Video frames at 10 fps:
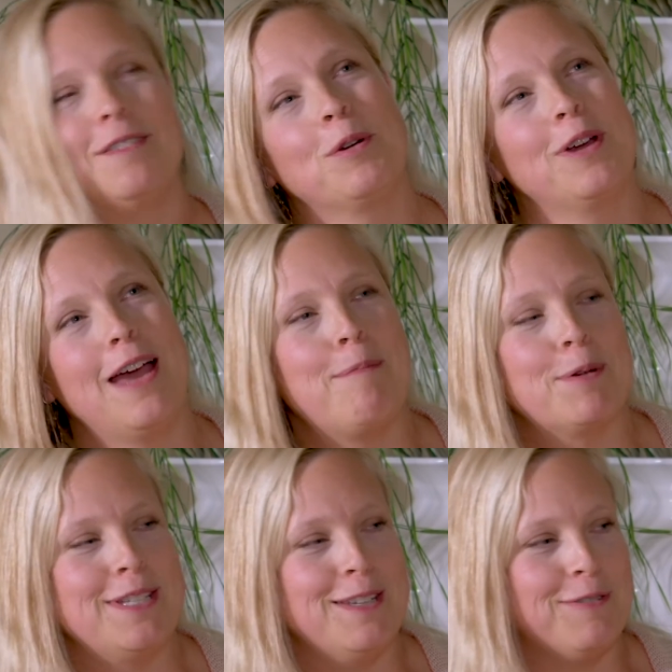we're
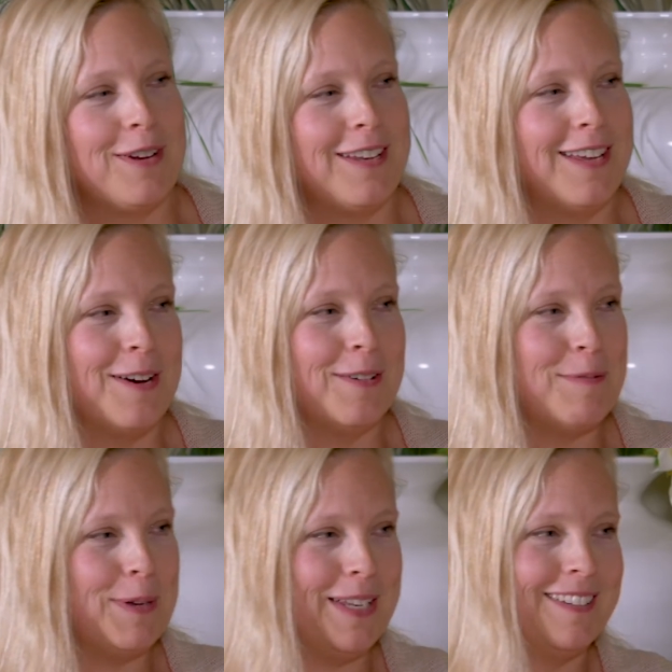aperitif right now. I
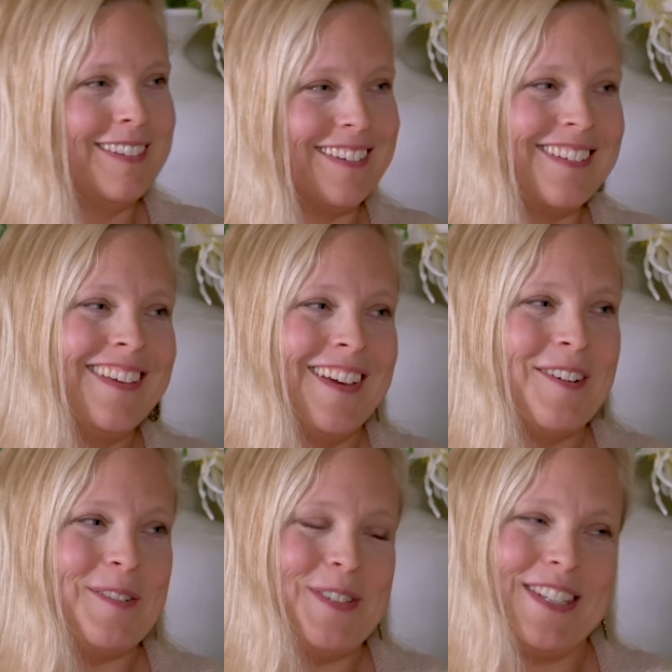mean,
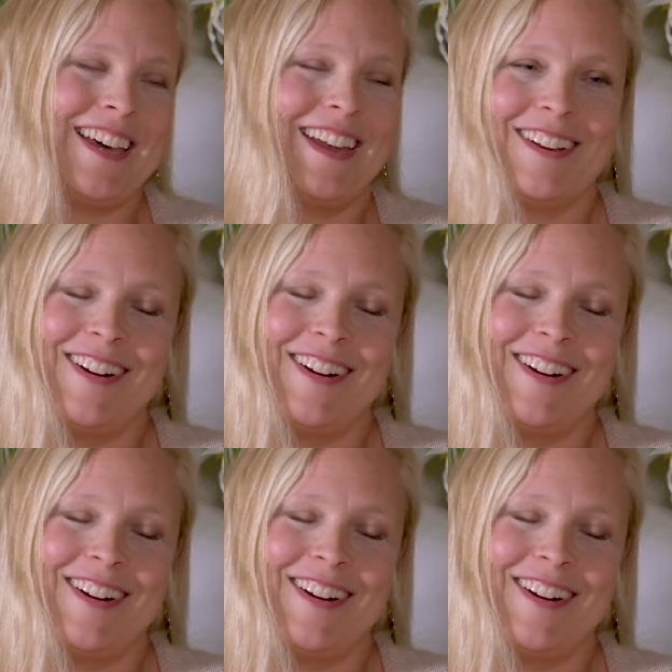we've just had a